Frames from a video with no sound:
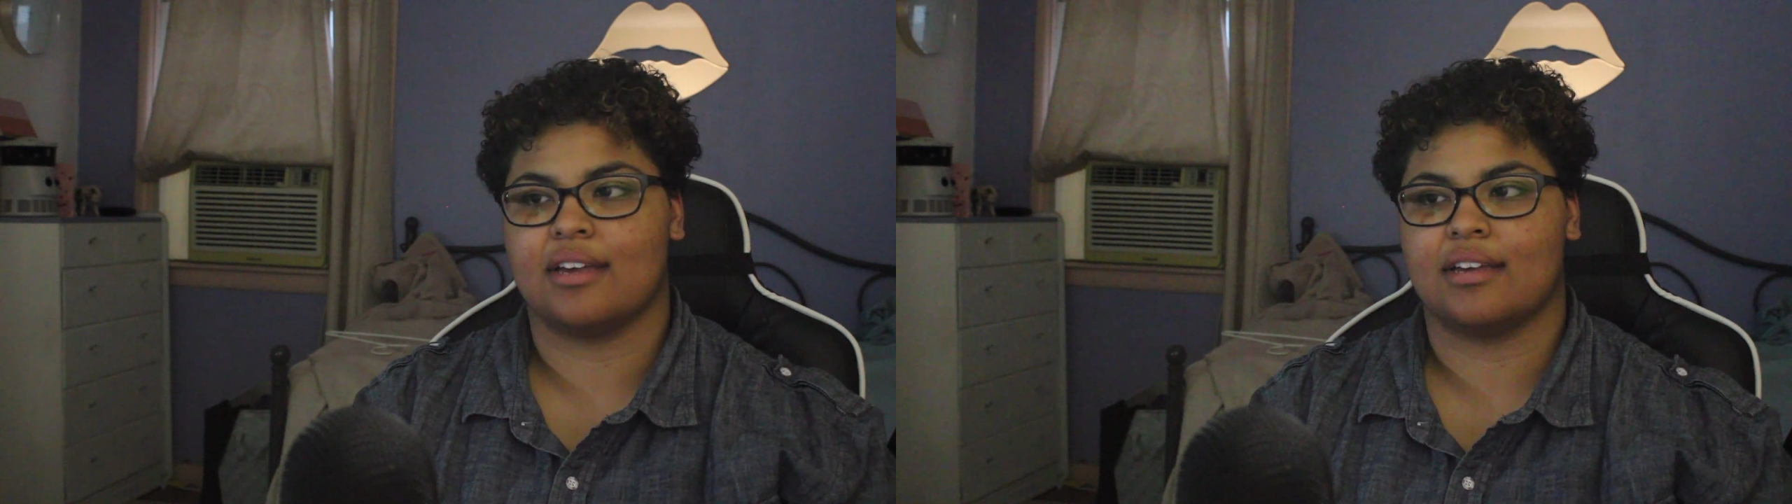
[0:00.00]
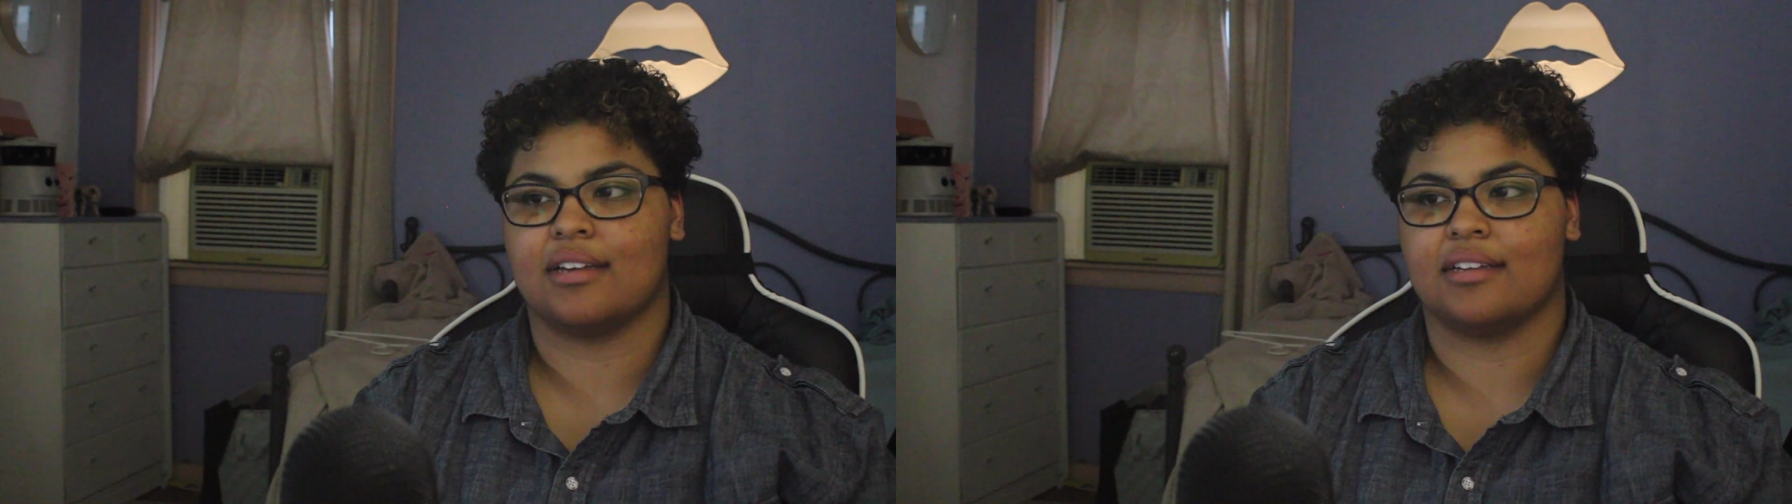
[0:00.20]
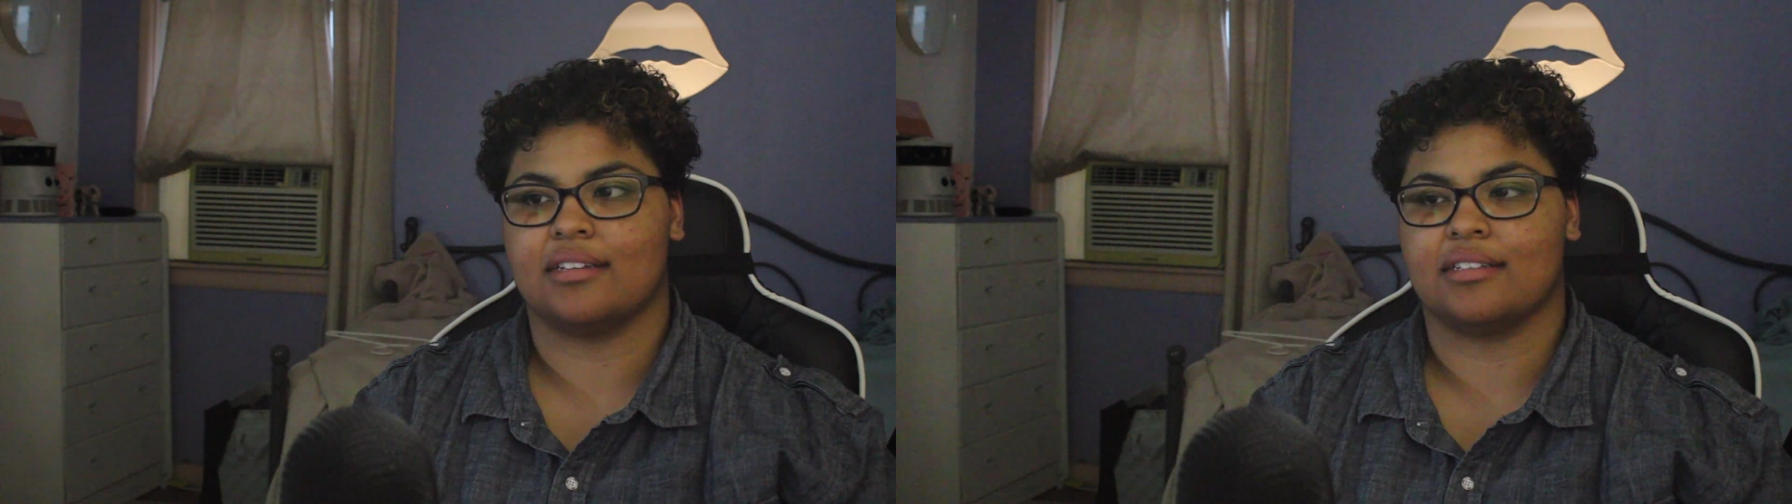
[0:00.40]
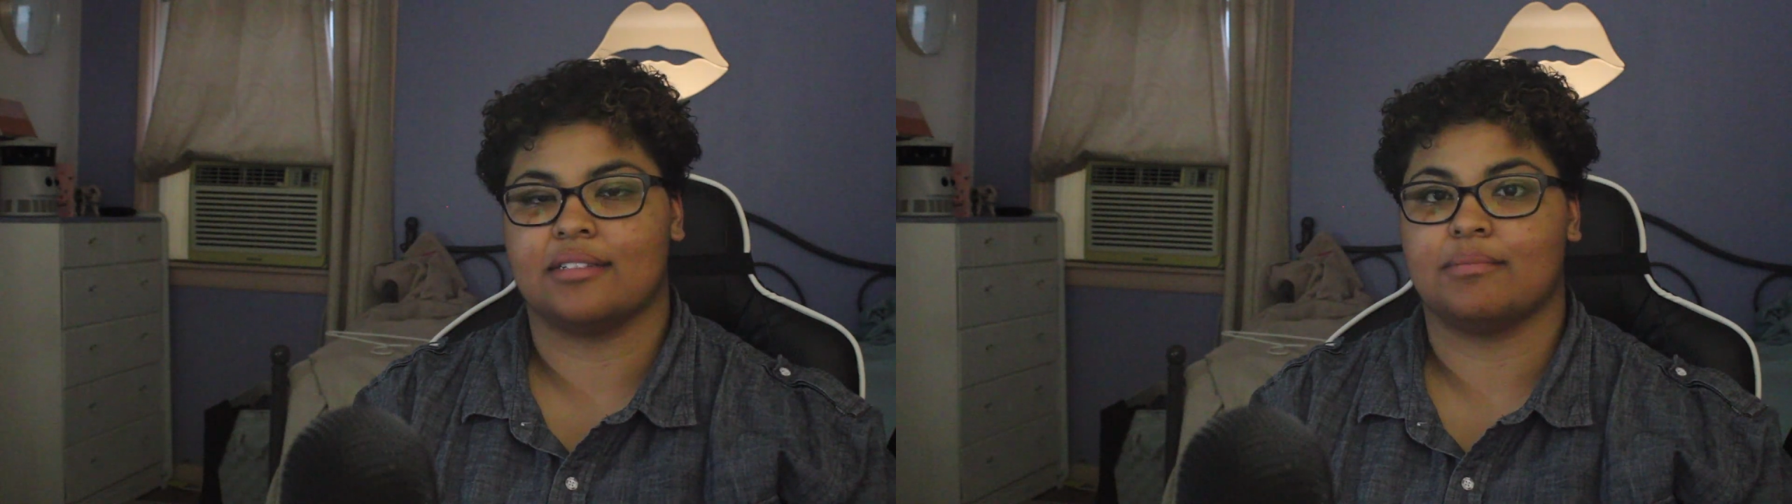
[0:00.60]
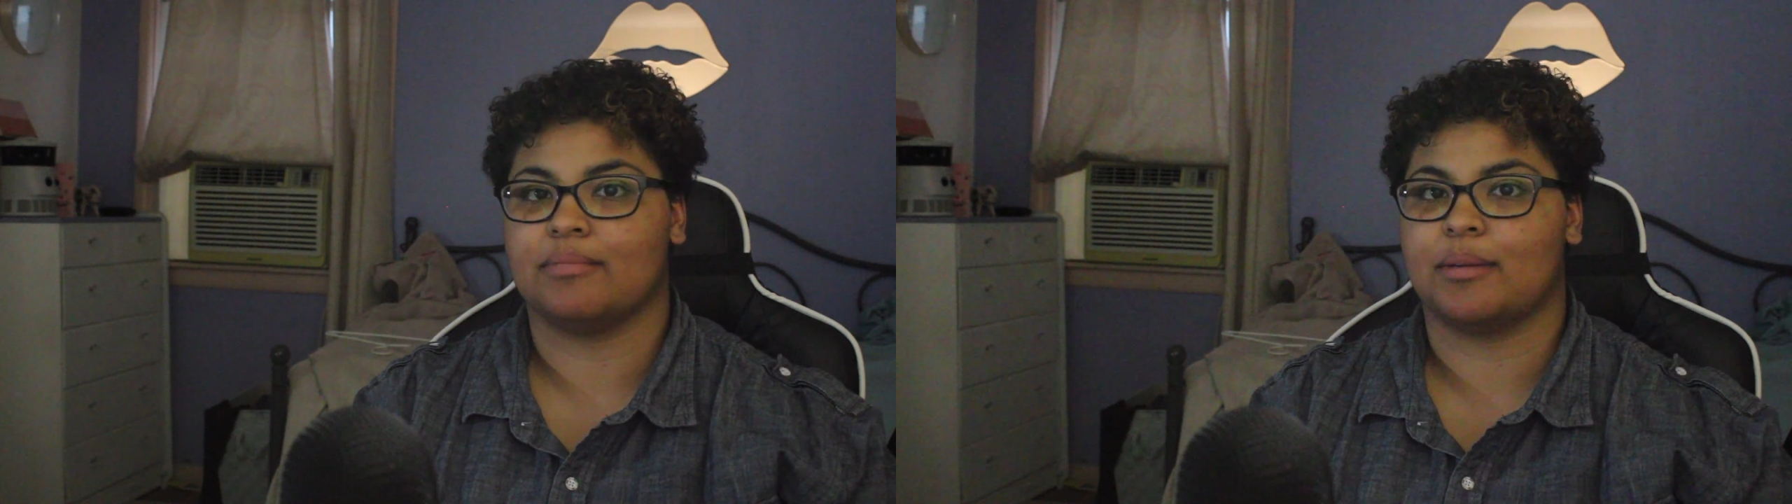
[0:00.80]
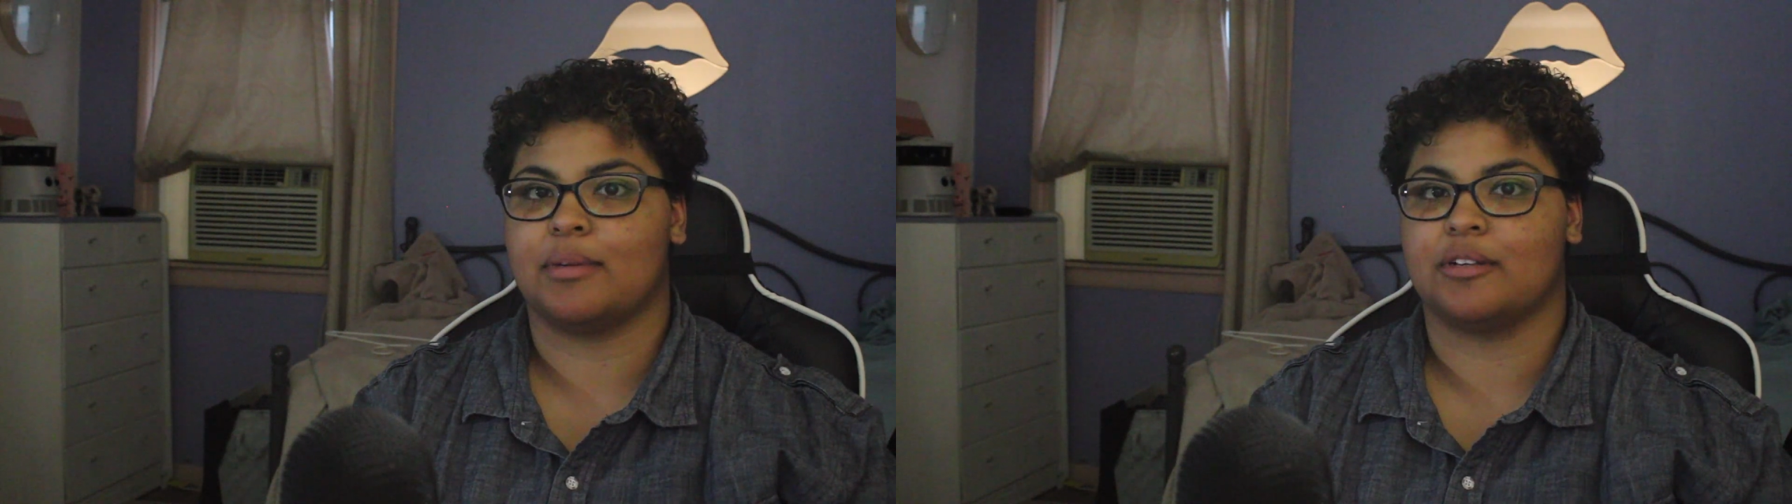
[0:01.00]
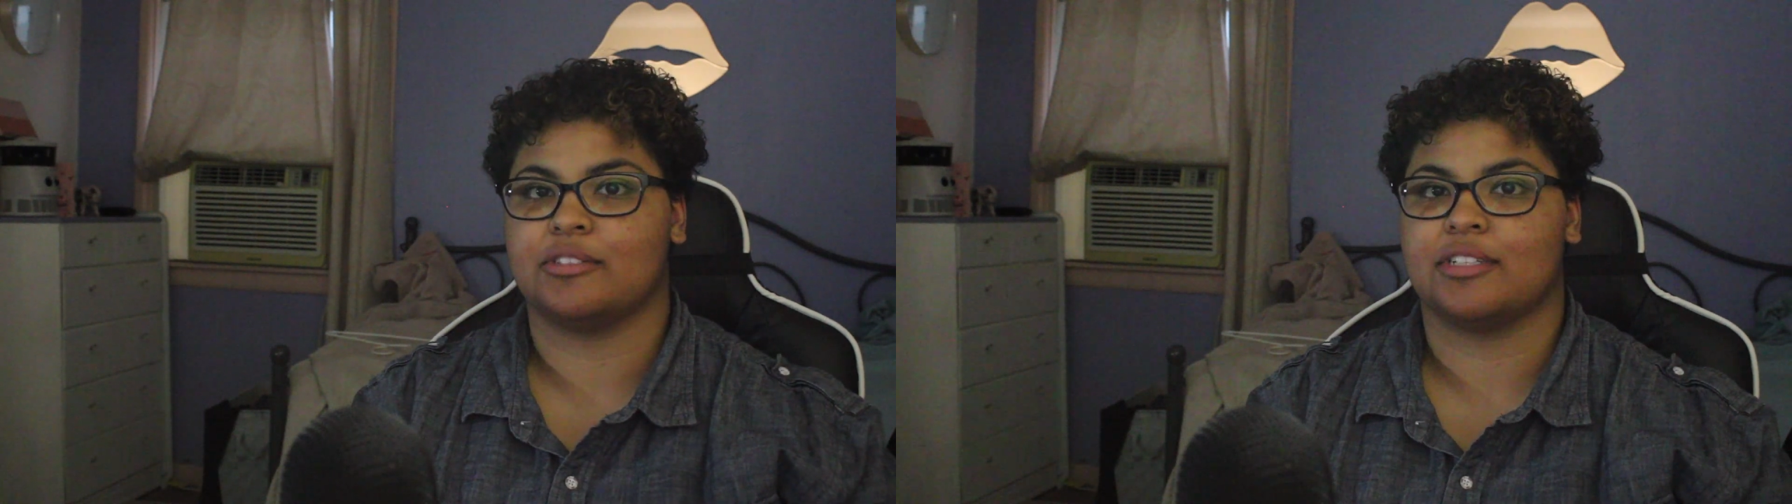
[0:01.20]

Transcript: and let me know